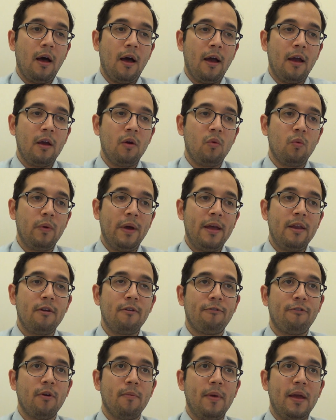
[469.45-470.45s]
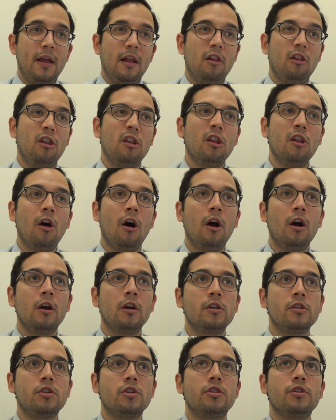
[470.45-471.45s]
I went from a
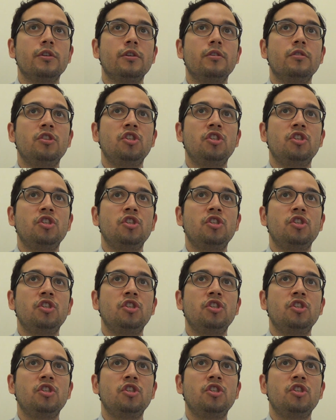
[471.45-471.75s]
large,